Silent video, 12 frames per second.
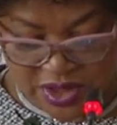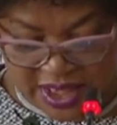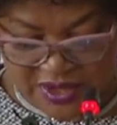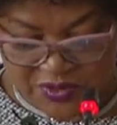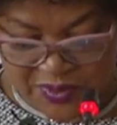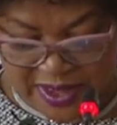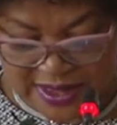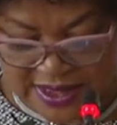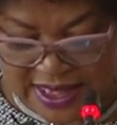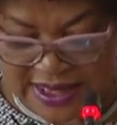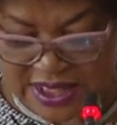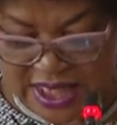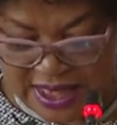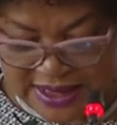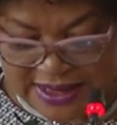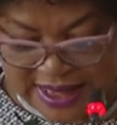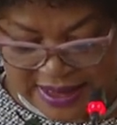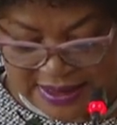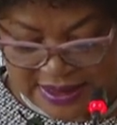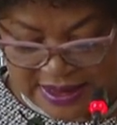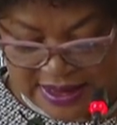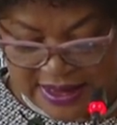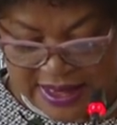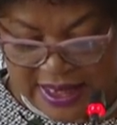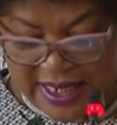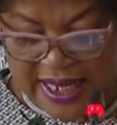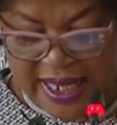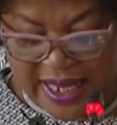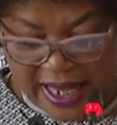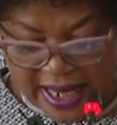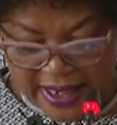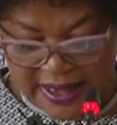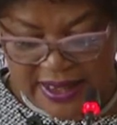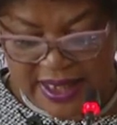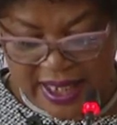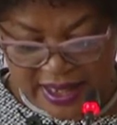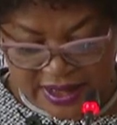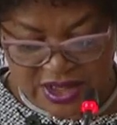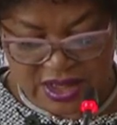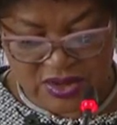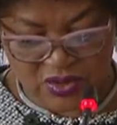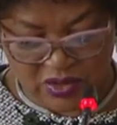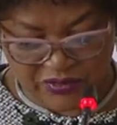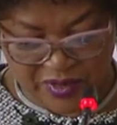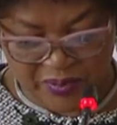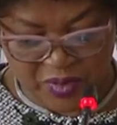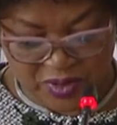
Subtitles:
judgment suggests that any action of a